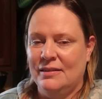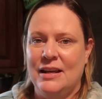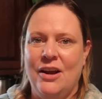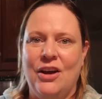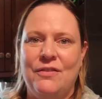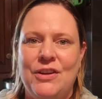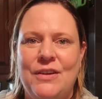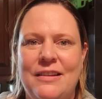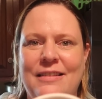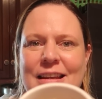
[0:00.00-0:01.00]
So now if you
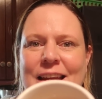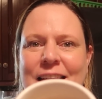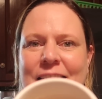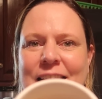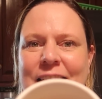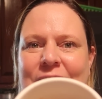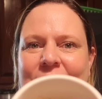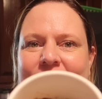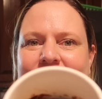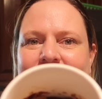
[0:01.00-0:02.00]
can see in
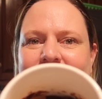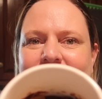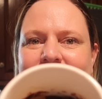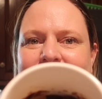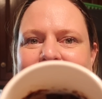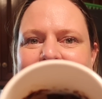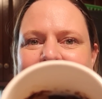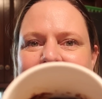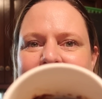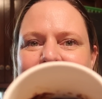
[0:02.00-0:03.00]
here, it is
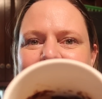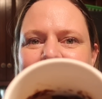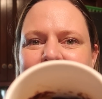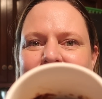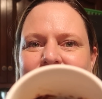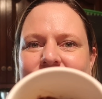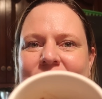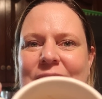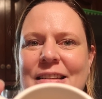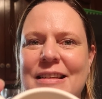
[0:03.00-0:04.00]
like it
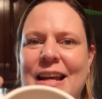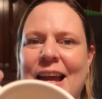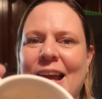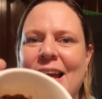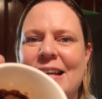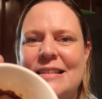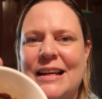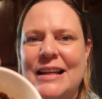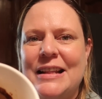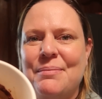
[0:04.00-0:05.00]
rose and is a cake. It's
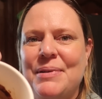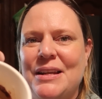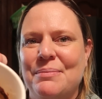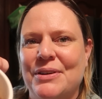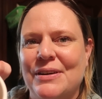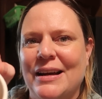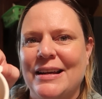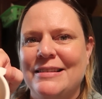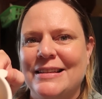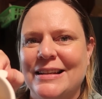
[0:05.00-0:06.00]
got like that peanut butter
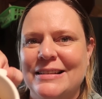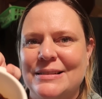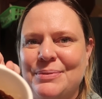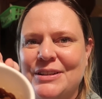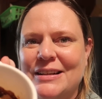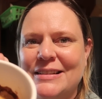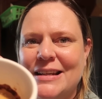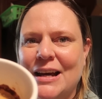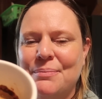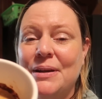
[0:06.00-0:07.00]
icing because I put it on
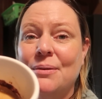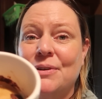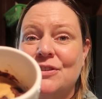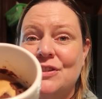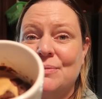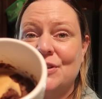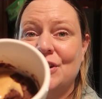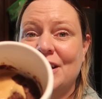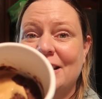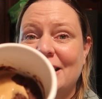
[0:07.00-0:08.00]
top. Peanut butter chips are
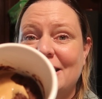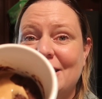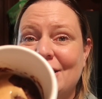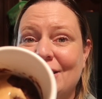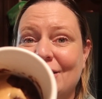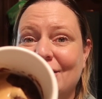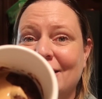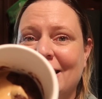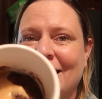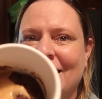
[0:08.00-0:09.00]
good in this too.
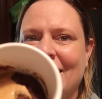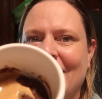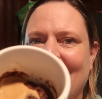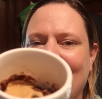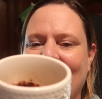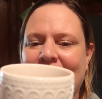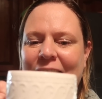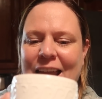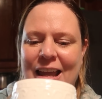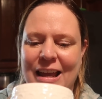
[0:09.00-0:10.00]

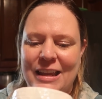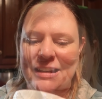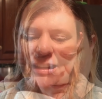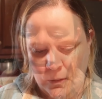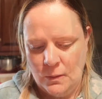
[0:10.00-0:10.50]
And